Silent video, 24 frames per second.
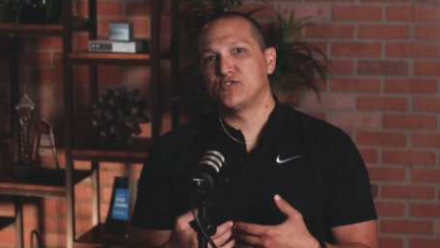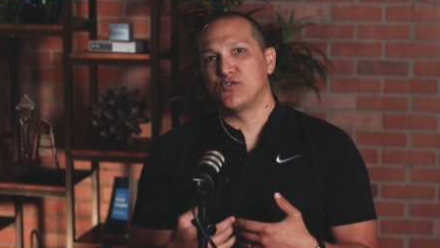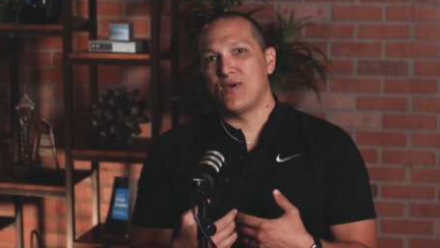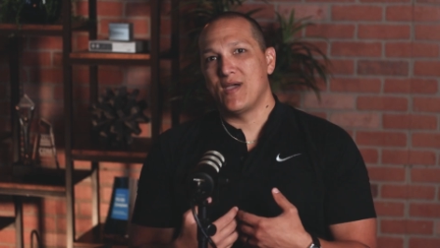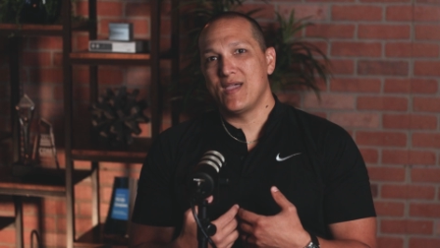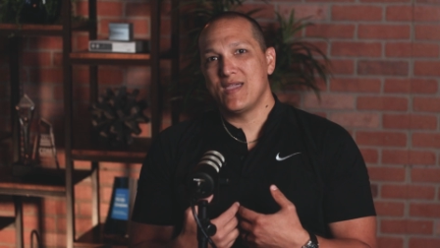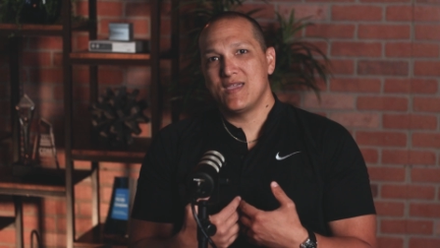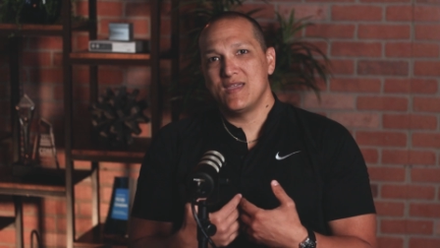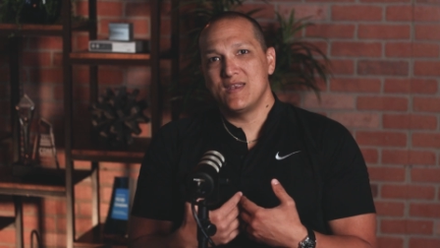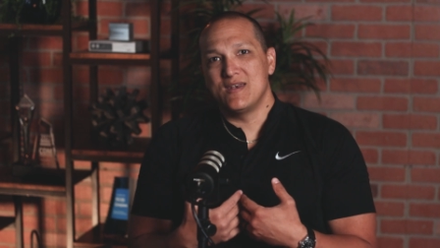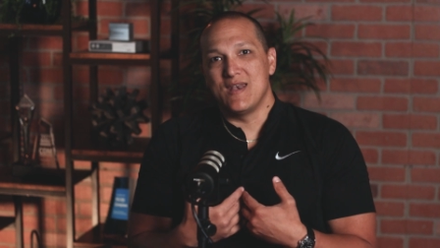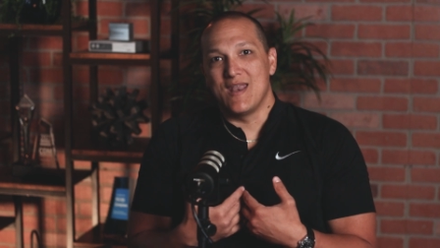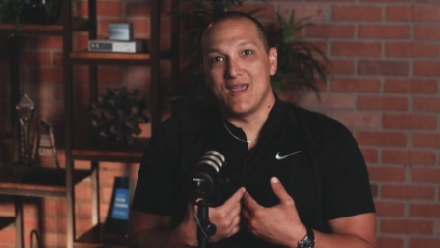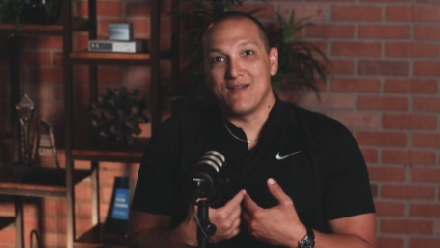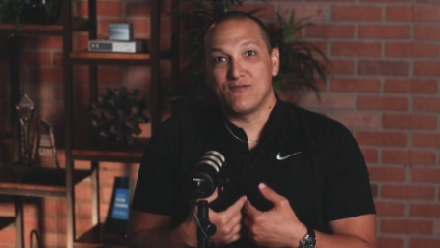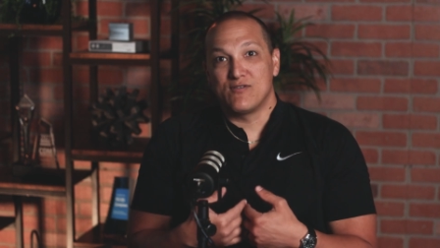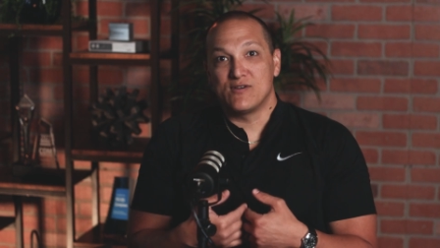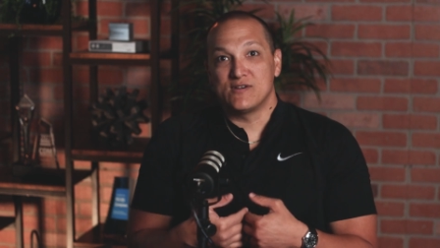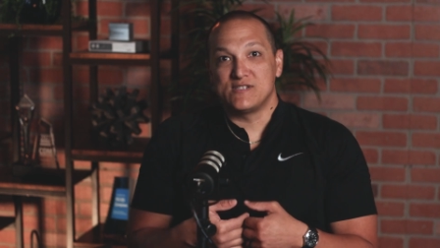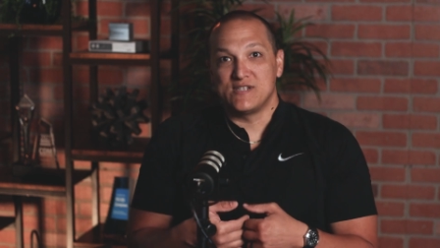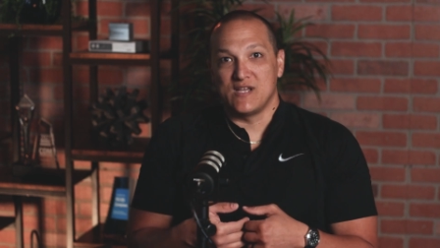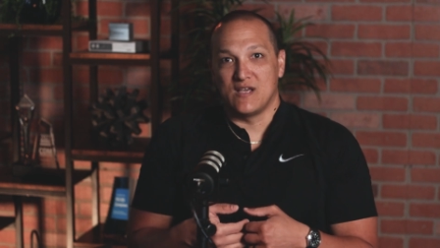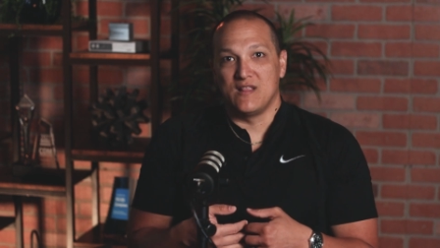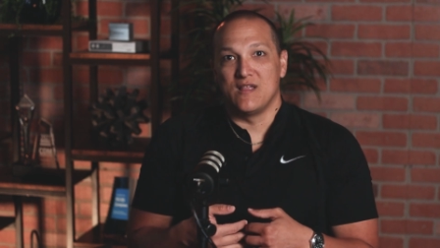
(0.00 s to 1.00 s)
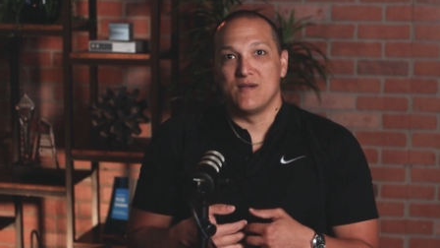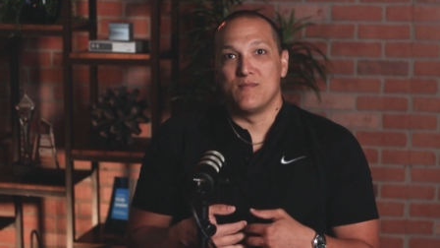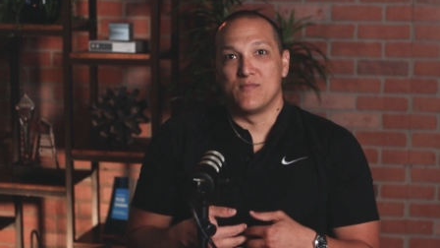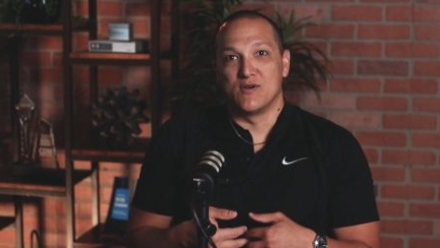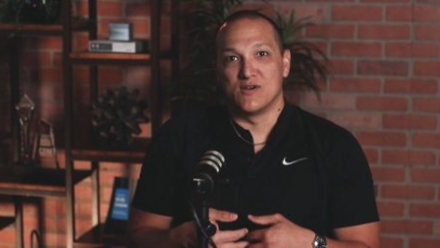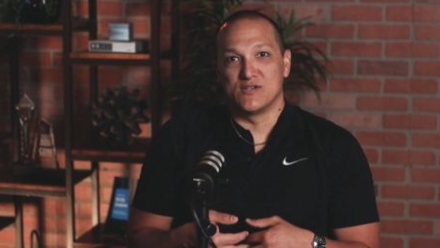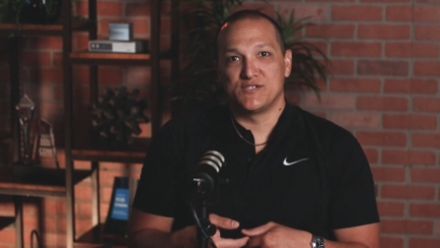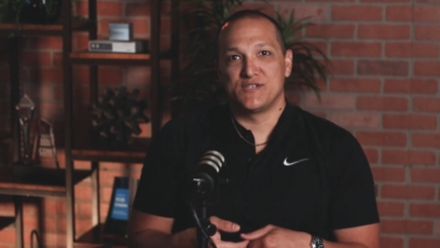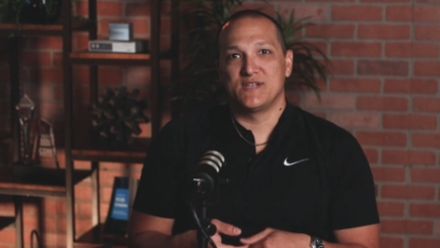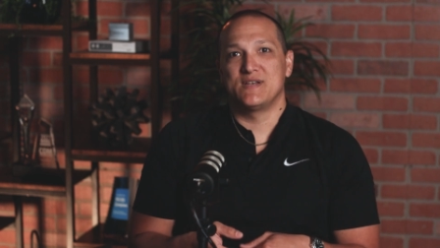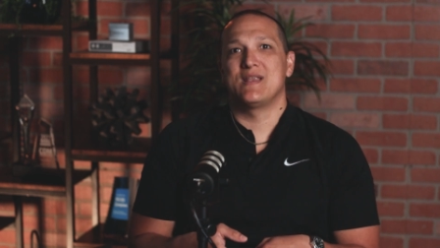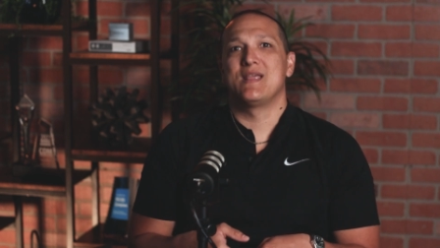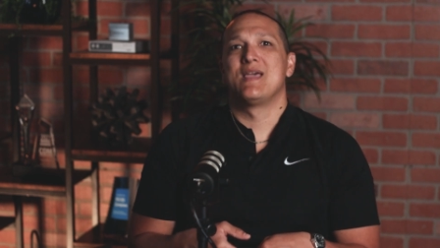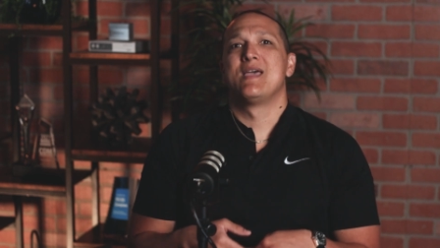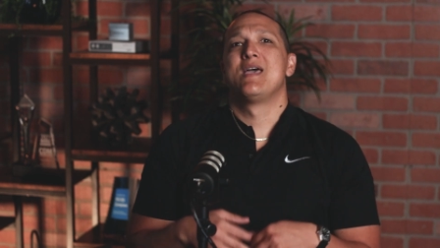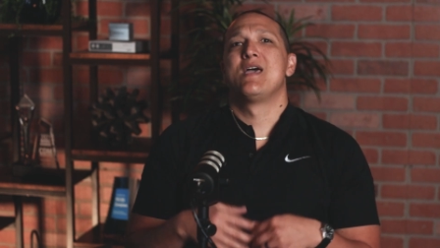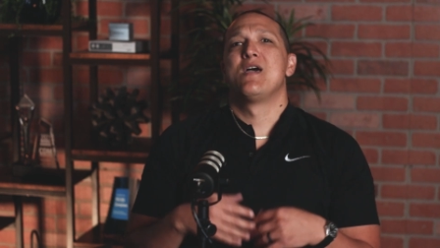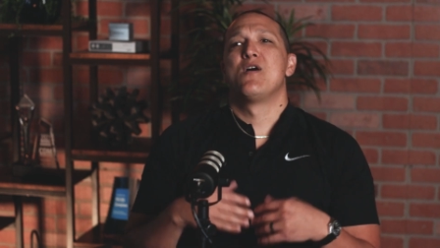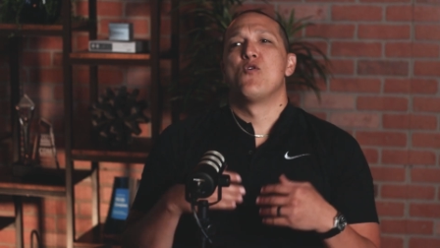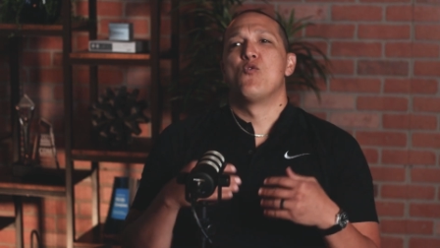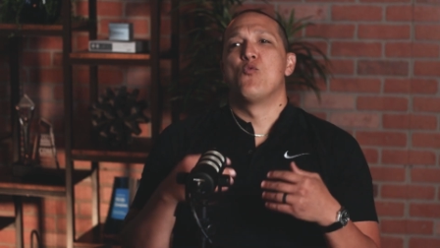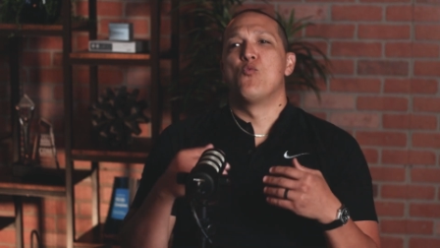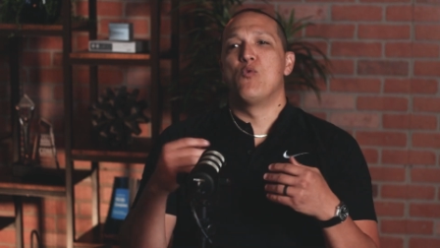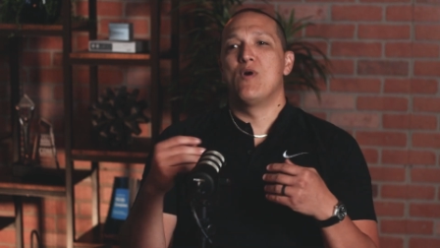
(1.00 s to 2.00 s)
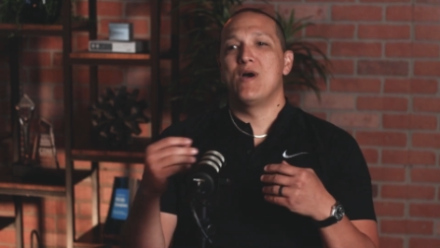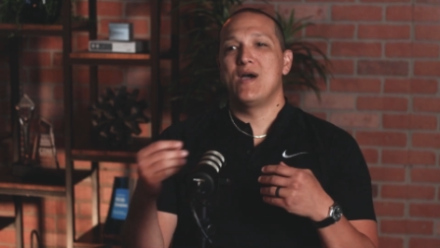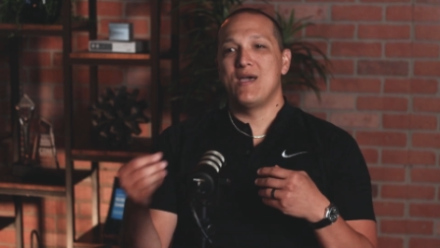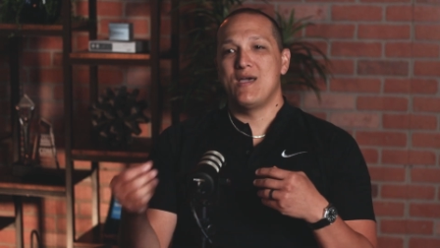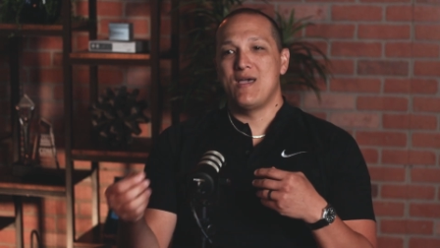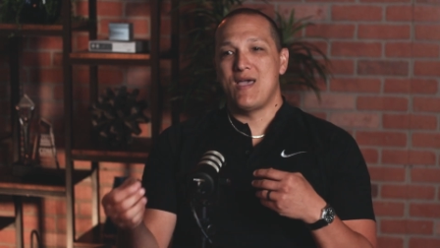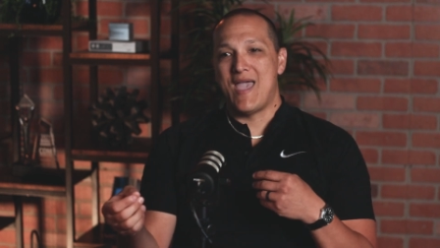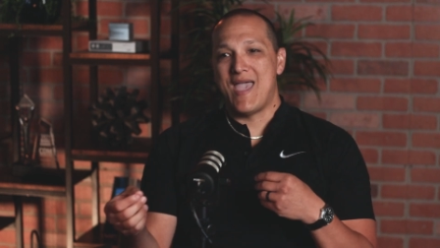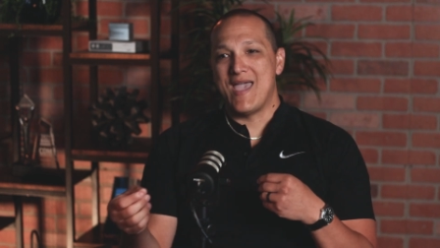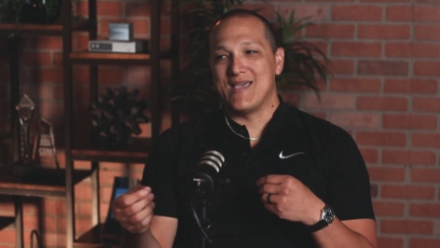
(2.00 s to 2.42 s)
So I can never tell a merchant what